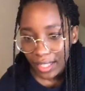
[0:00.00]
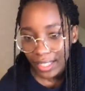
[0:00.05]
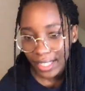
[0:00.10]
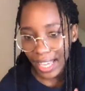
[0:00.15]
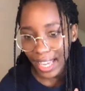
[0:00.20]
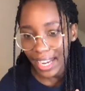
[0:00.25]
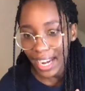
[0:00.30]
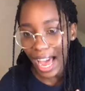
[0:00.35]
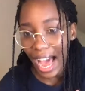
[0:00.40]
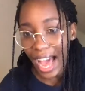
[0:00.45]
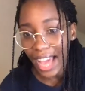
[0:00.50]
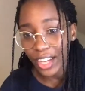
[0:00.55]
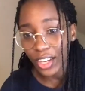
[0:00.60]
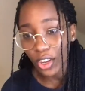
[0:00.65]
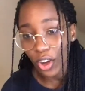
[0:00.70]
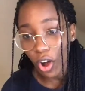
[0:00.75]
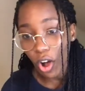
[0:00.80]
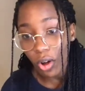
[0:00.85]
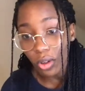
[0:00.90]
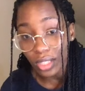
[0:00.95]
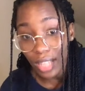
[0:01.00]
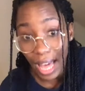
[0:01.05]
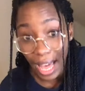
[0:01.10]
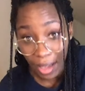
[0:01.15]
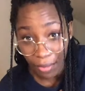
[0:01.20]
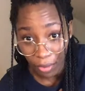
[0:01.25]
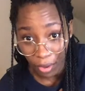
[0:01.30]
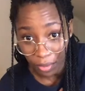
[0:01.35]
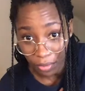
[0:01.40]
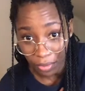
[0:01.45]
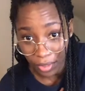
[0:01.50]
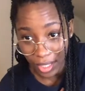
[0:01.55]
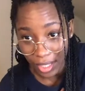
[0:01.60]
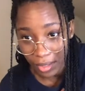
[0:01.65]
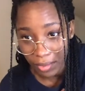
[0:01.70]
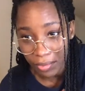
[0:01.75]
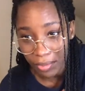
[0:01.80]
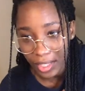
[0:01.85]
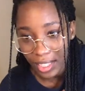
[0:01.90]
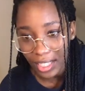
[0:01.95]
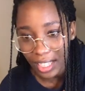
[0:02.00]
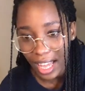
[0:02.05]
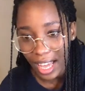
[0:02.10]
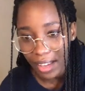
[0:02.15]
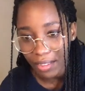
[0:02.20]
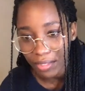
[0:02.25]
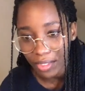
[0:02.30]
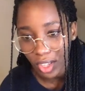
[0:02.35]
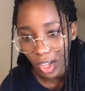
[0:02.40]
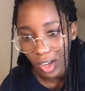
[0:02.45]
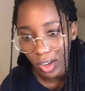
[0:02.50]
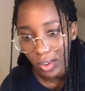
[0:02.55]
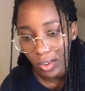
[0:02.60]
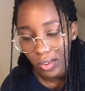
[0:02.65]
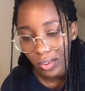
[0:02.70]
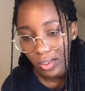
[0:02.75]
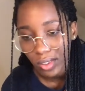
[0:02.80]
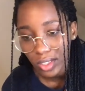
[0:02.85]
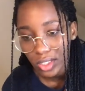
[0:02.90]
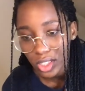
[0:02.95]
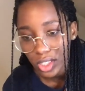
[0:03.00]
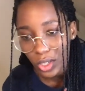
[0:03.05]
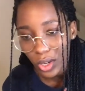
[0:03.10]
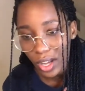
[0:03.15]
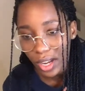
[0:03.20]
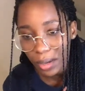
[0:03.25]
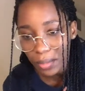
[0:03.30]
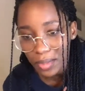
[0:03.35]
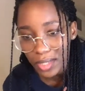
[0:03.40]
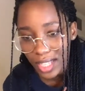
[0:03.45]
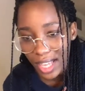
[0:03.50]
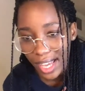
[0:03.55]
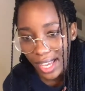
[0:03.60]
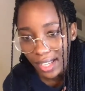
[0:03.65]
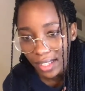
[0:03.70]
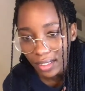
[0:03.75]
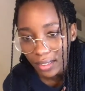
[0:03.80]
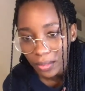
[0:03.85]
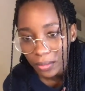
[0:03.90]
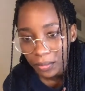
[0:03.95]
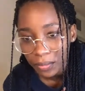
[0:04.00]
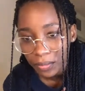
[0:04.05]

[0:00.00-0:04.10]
can I go live on VLive though? Do you know what I'm saying?